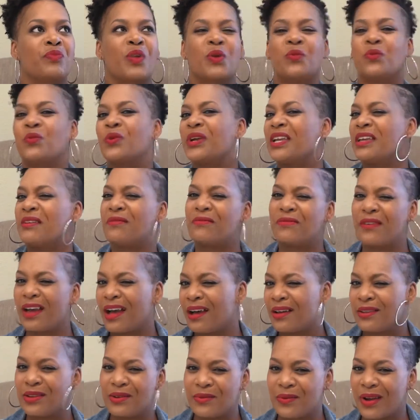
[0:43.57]

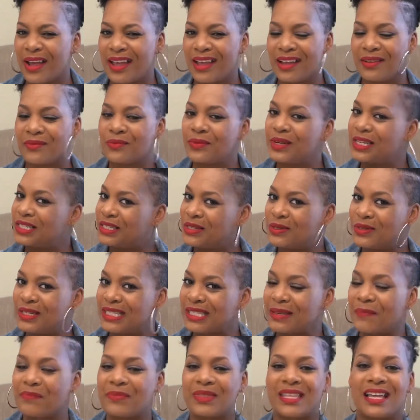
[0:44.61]
reevaluate and redo
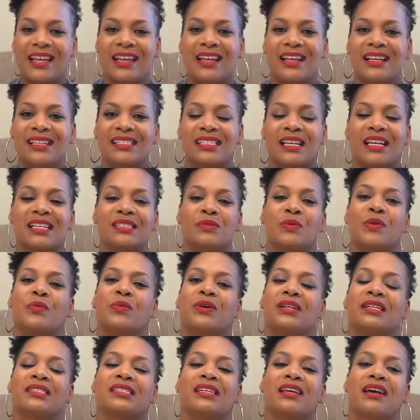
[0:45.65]
some things because we
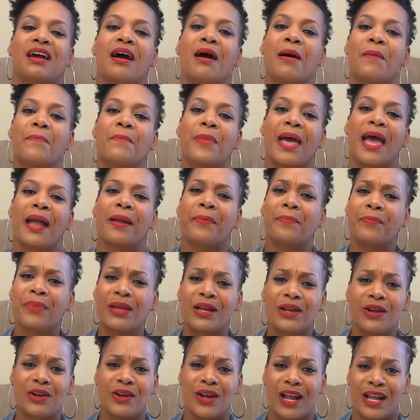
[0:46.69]
wanted to come back
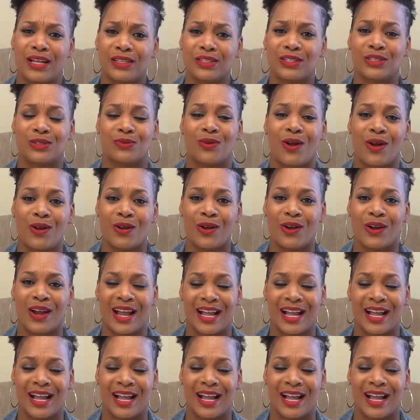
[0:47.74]
bigger and stronger.